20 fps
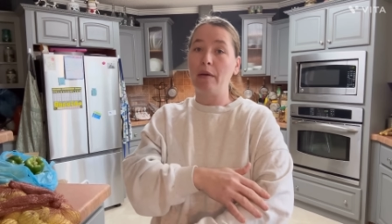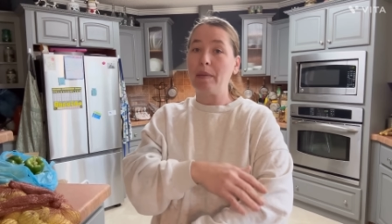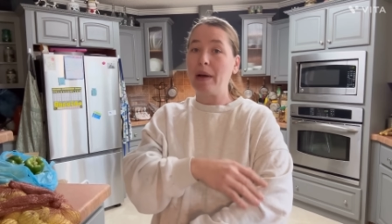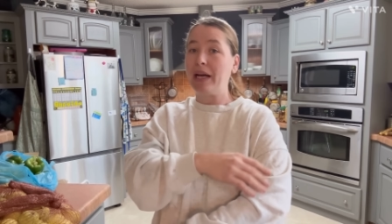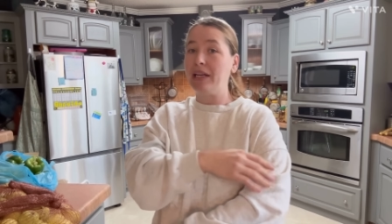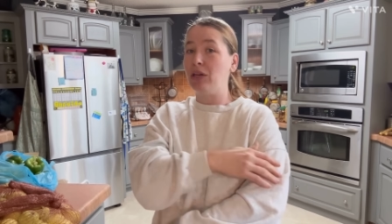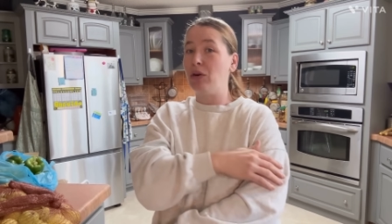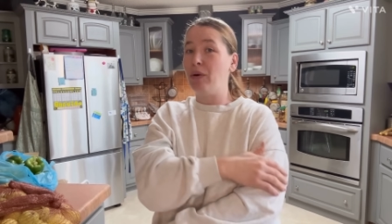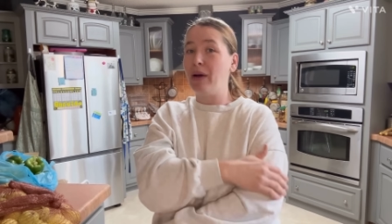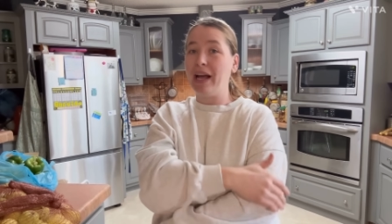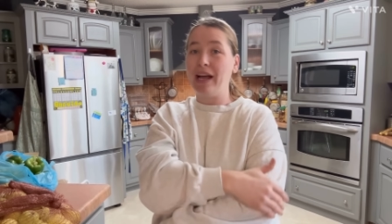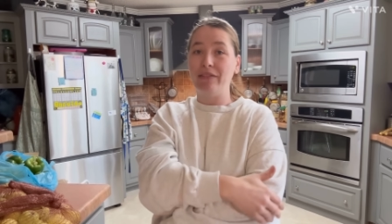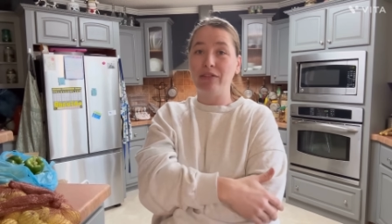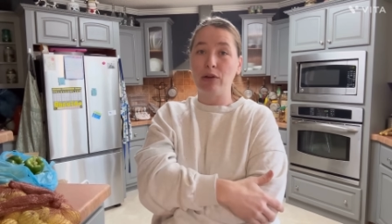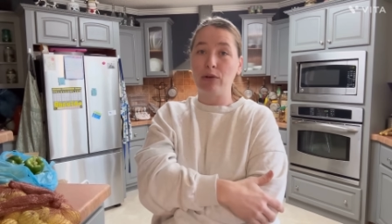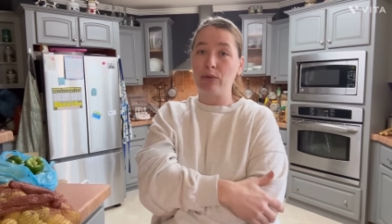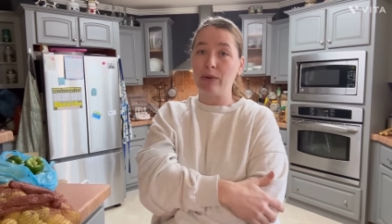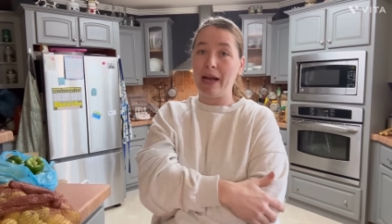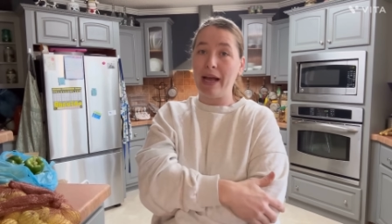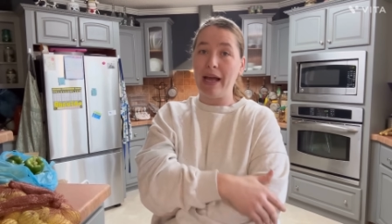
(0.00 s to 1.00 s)
I don't have it
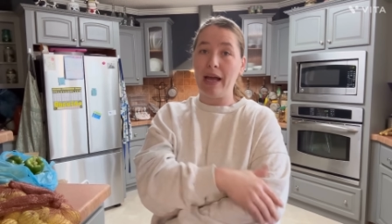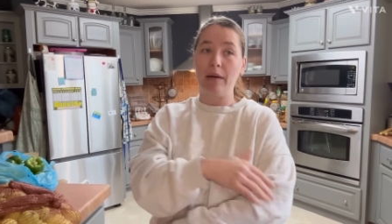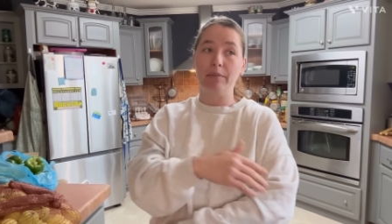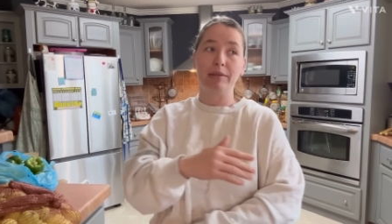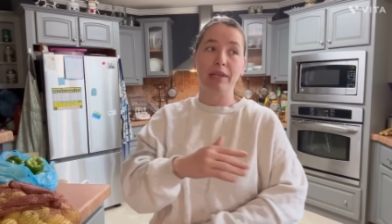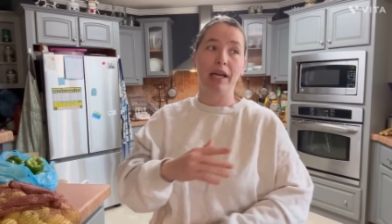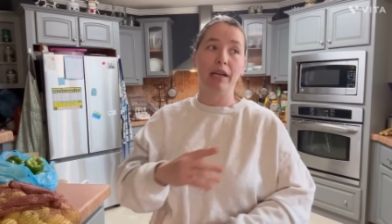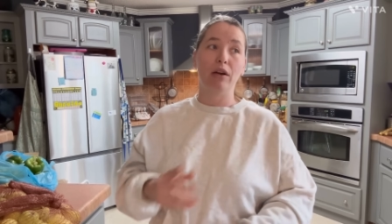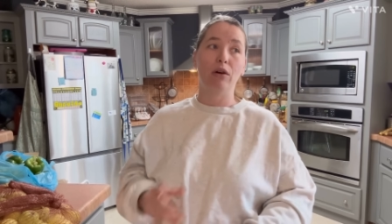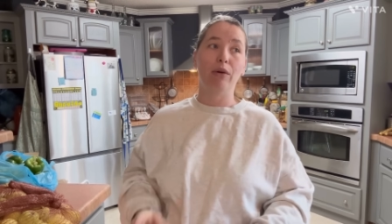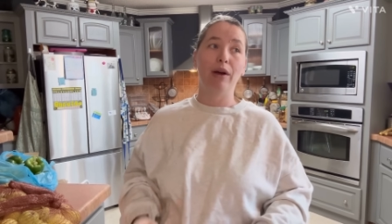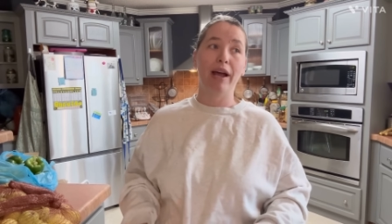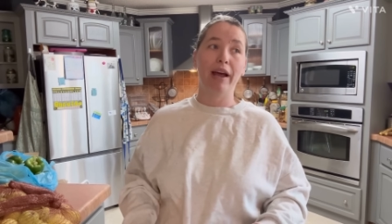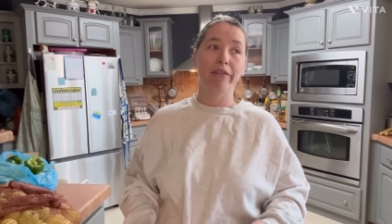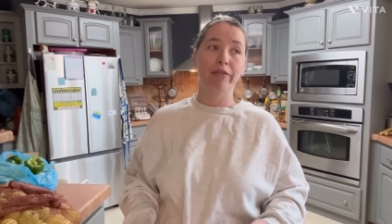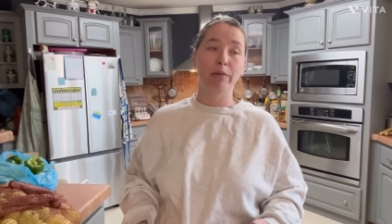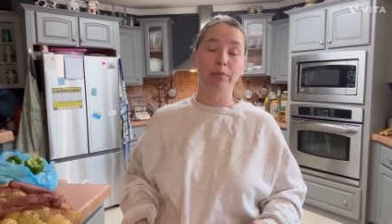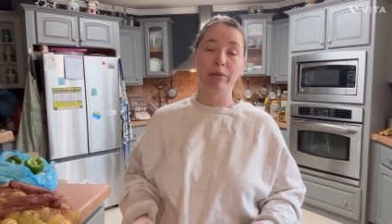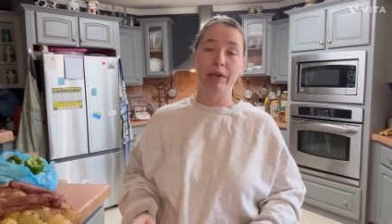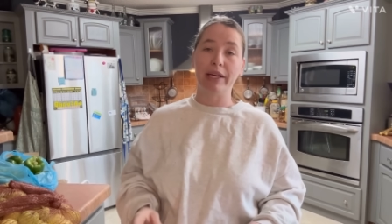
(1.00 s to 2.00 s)
wrapped. I don't have
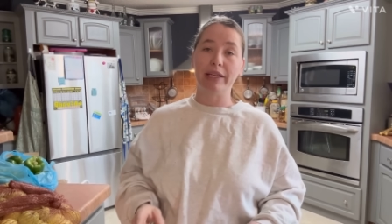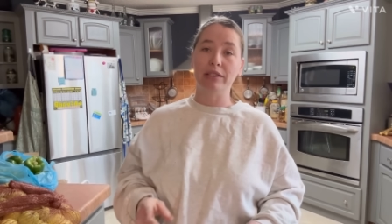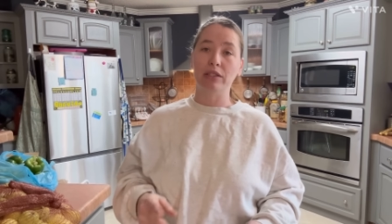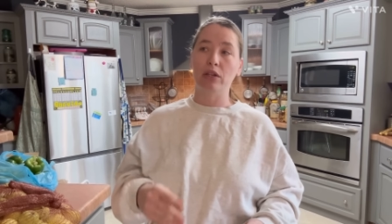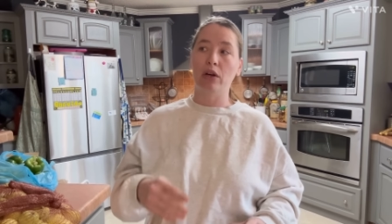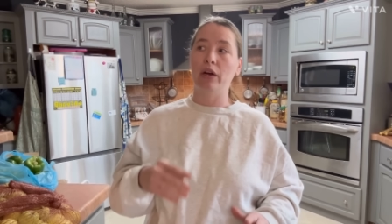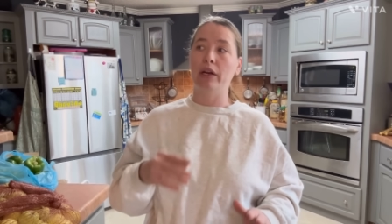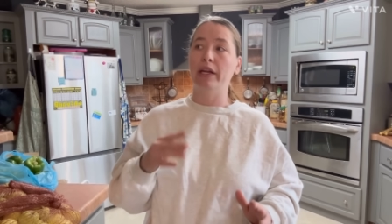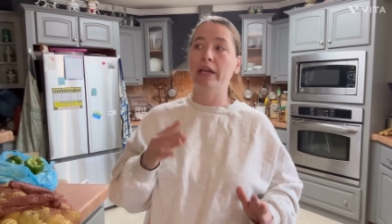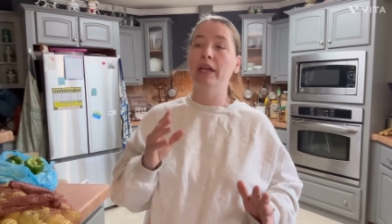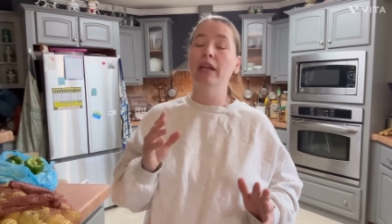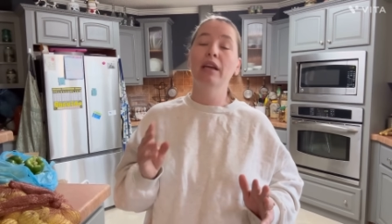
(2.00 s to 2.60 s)
a brace on it.